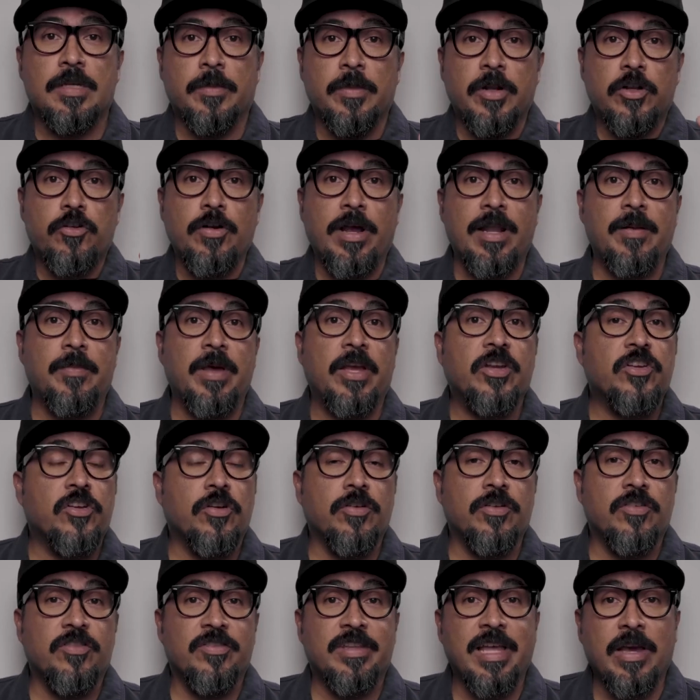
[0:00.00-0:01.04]
I'm going to try to make
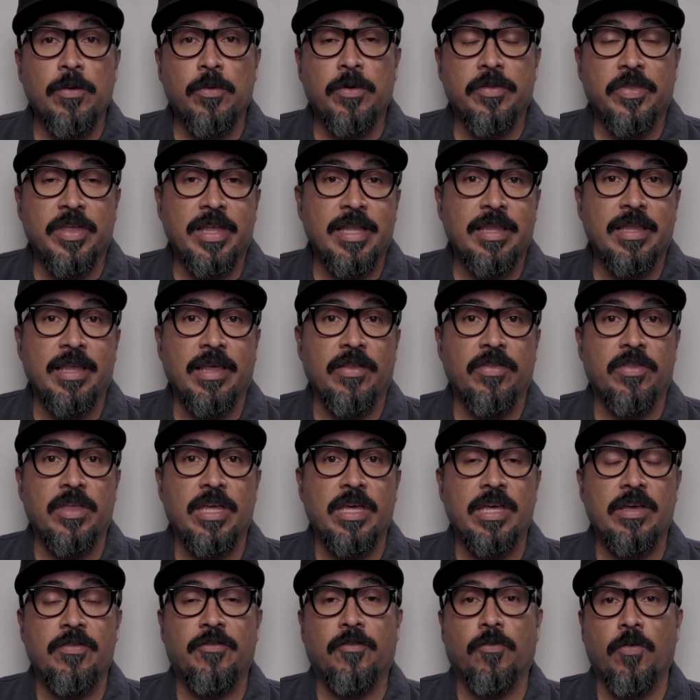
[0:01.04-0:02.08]
sure and stay within
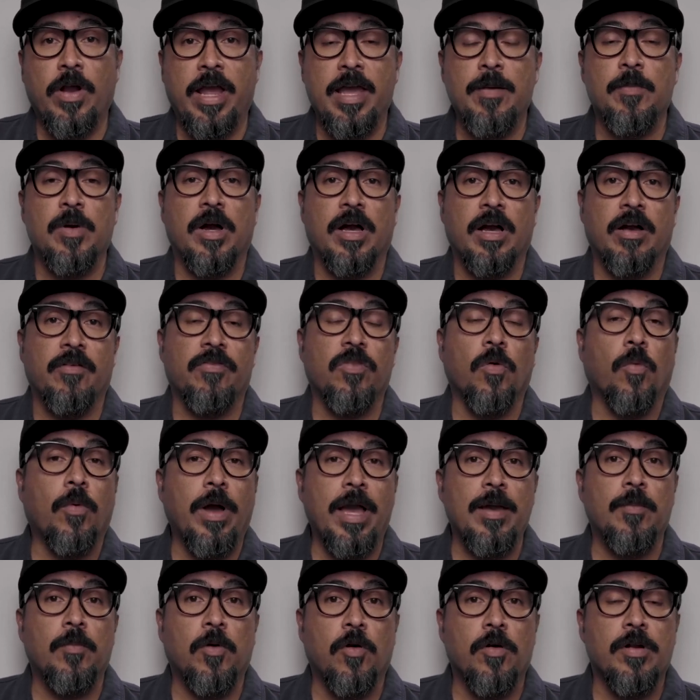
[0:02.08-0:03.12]
the frame of the
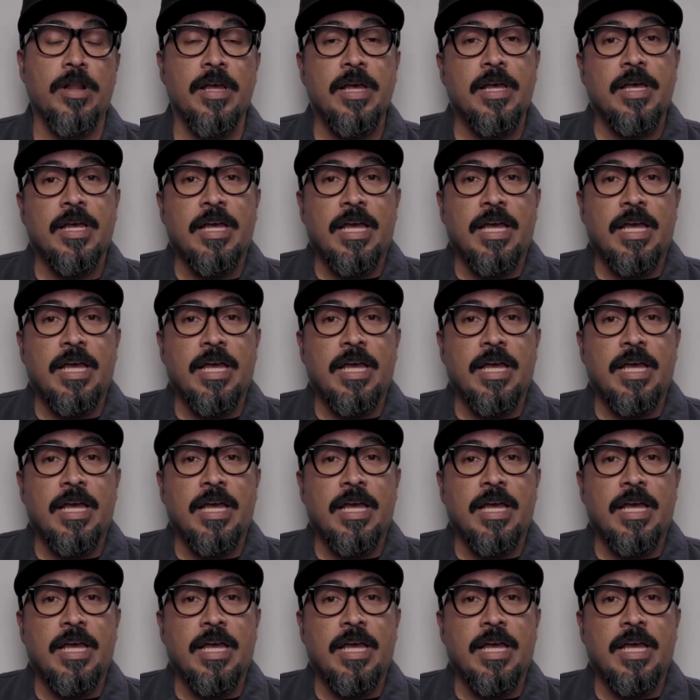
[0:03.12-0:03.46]
whiteboard.